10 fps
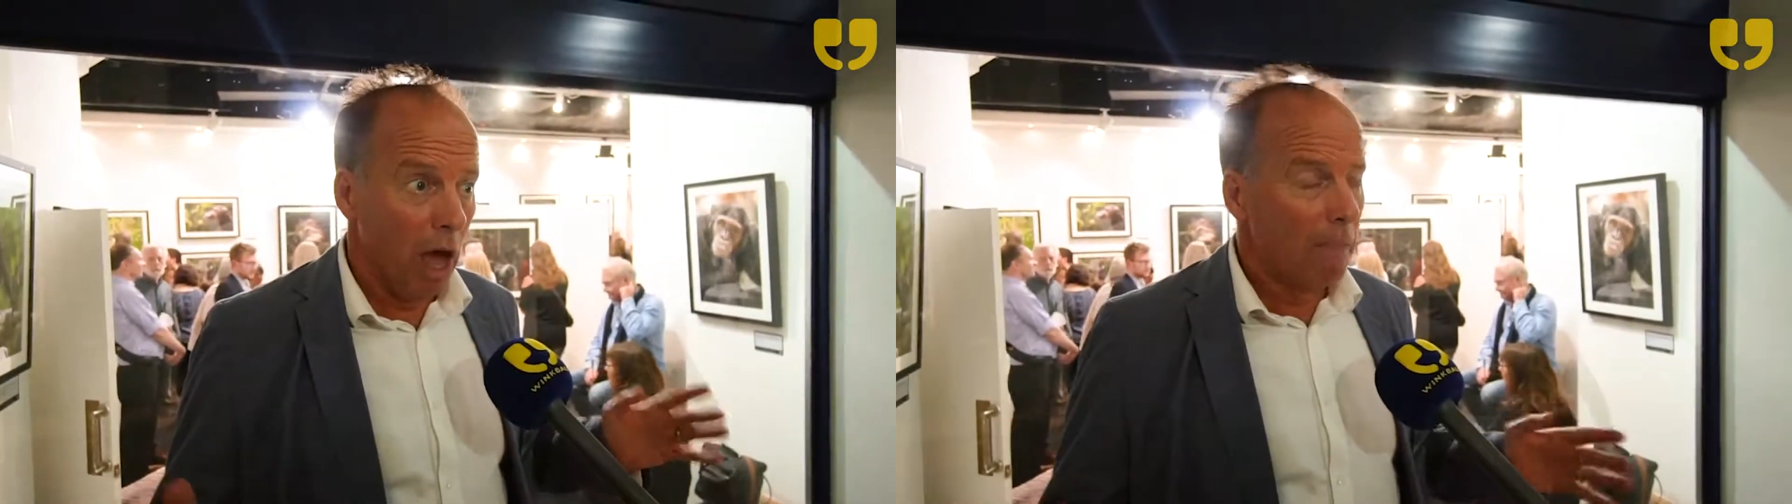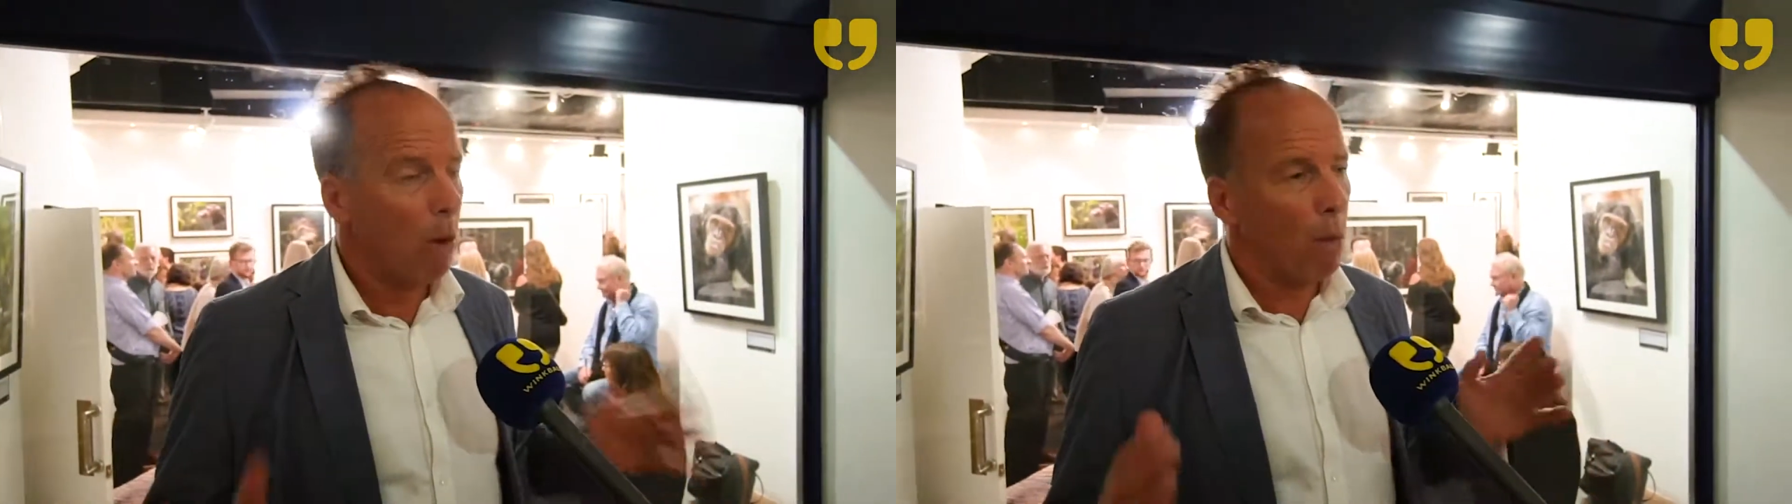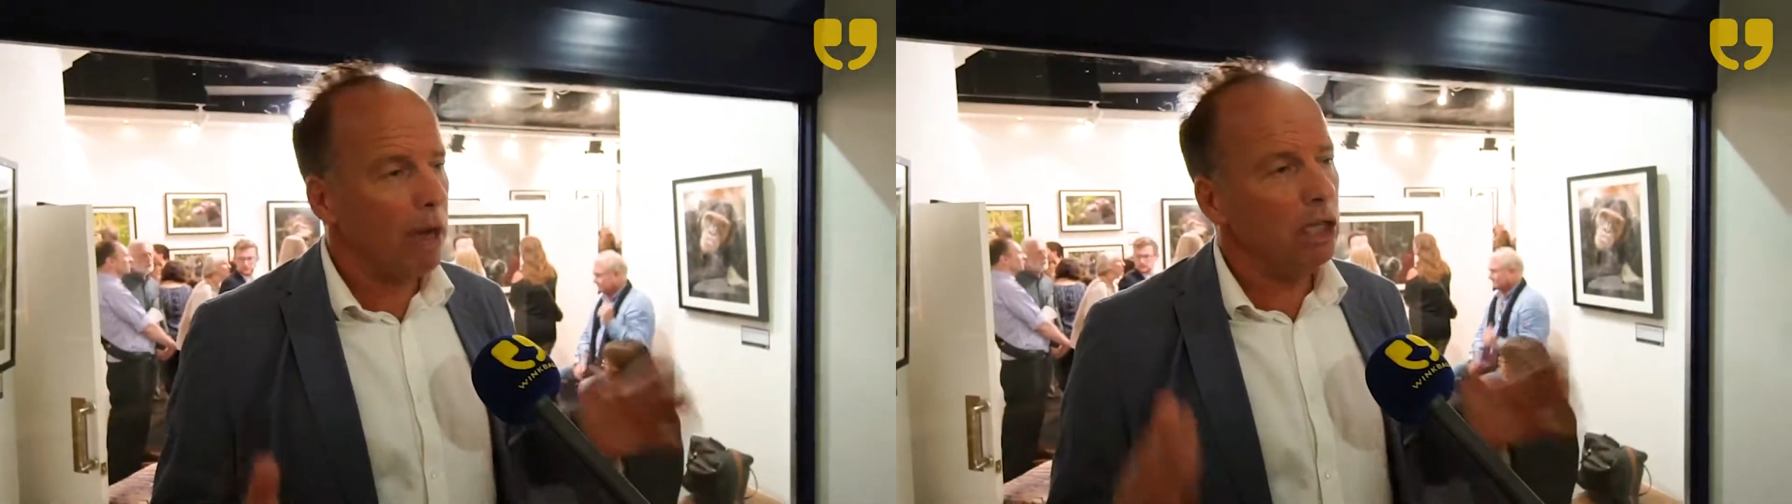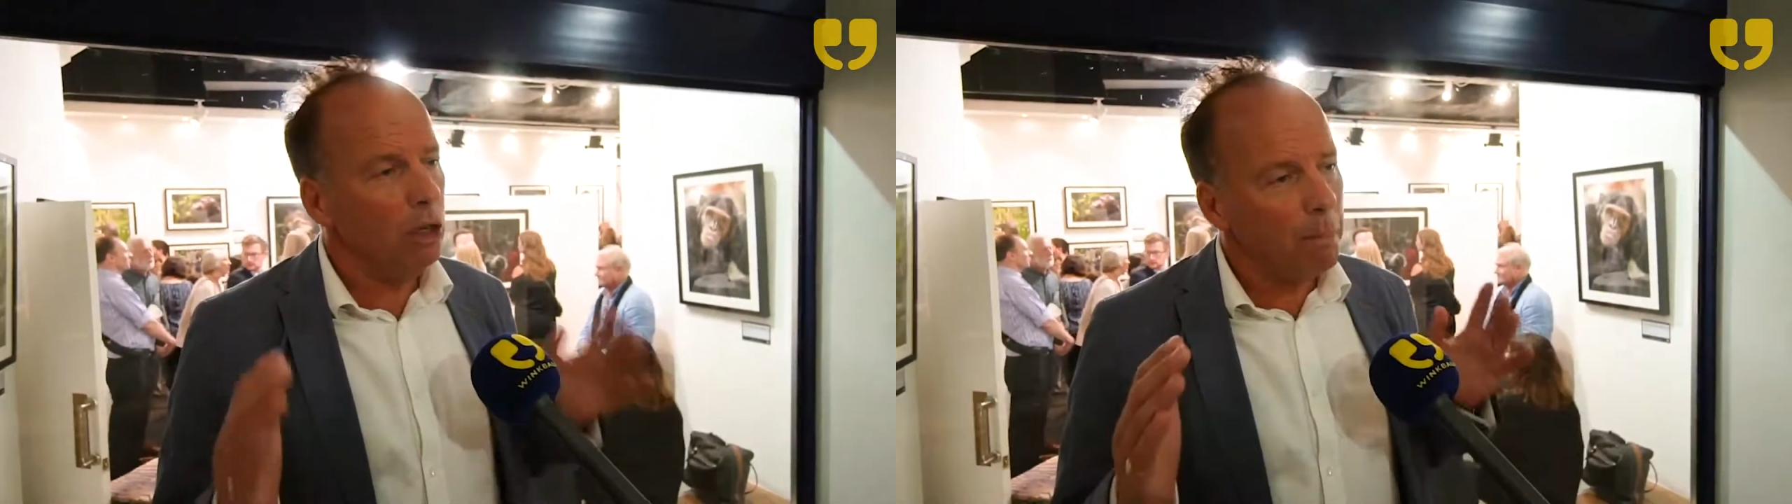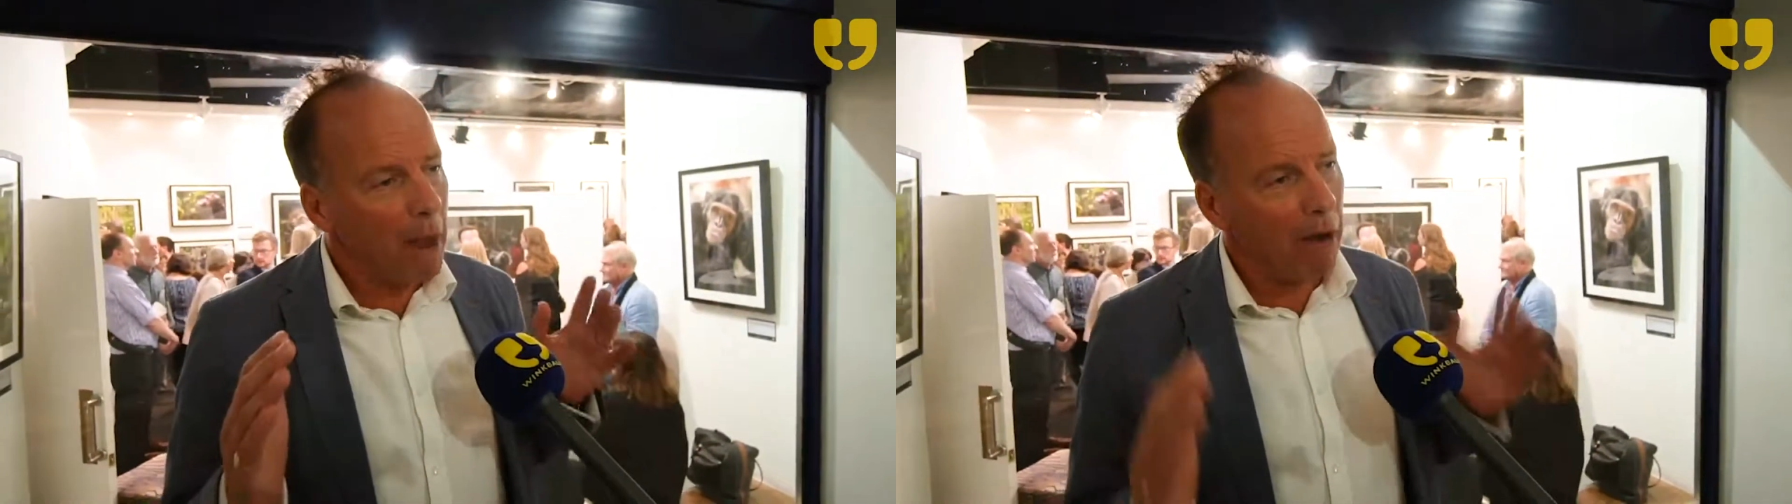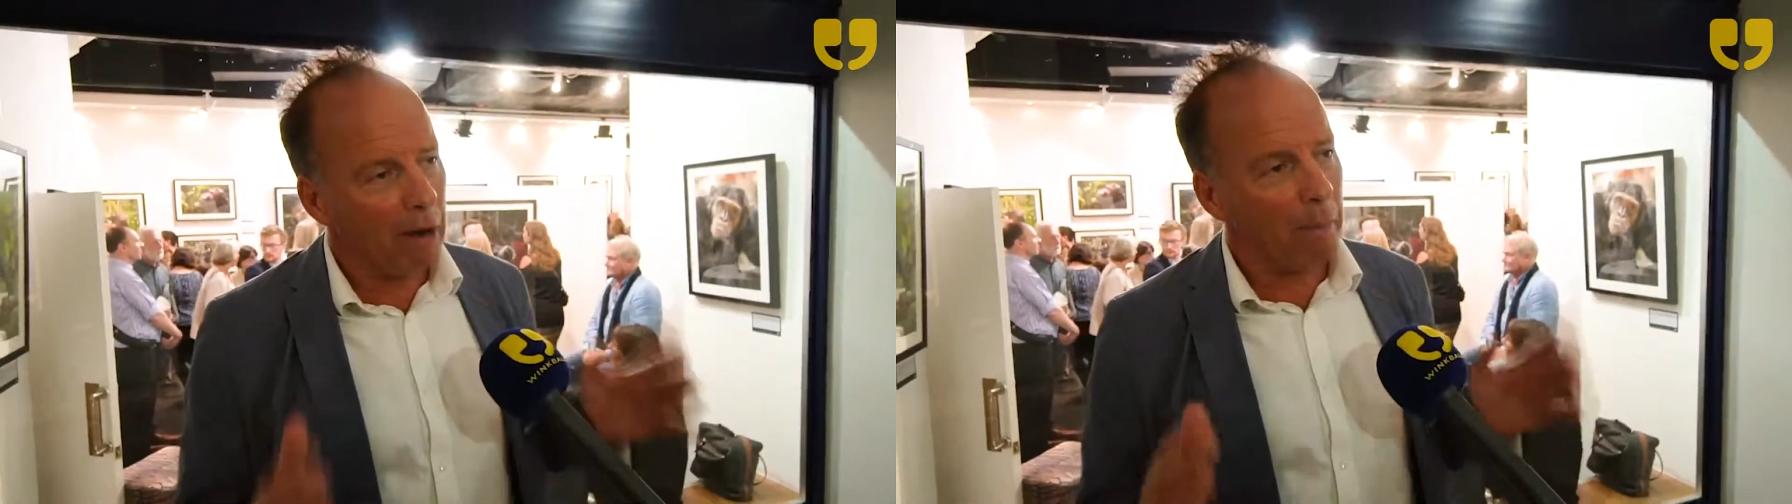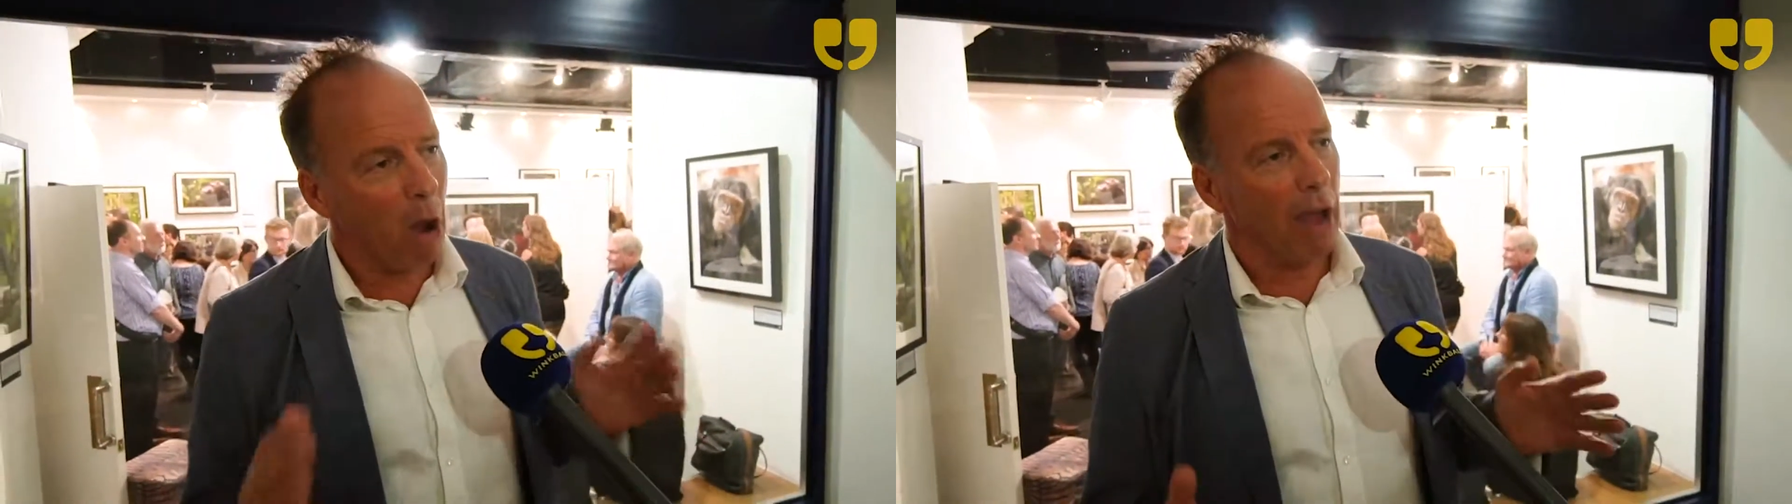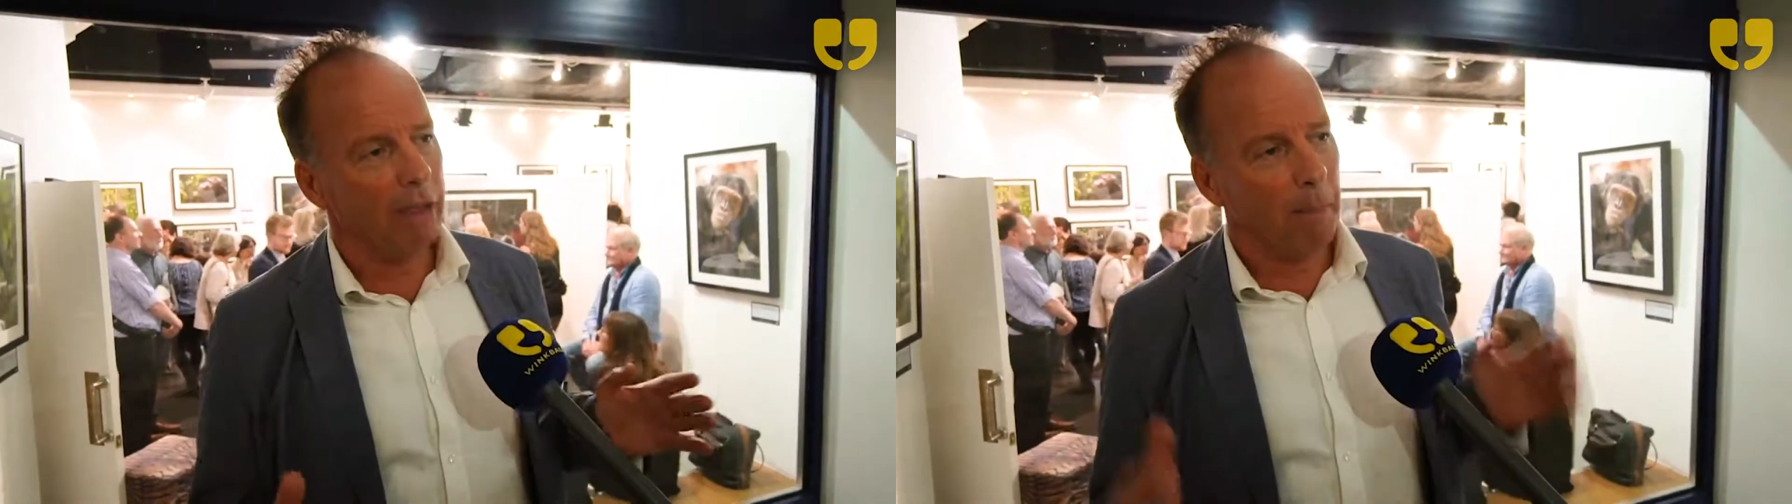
But when you bear in mind